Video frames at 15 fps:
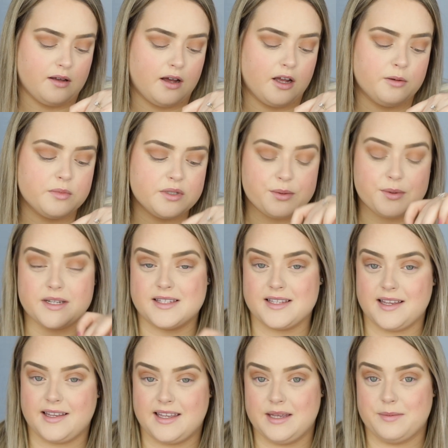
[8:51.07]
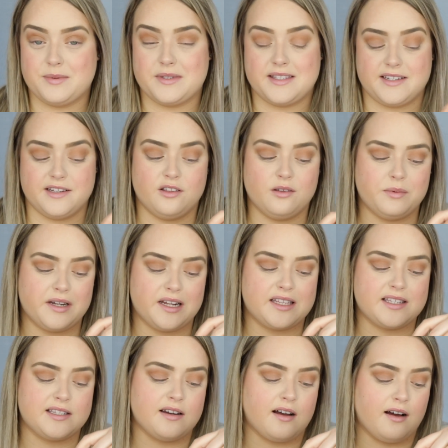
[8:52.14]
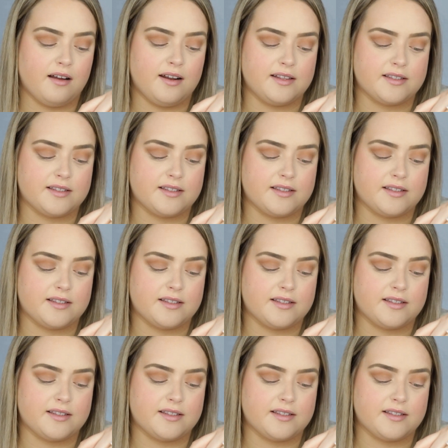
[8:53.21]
I almost want to say Keep Still, but it's not.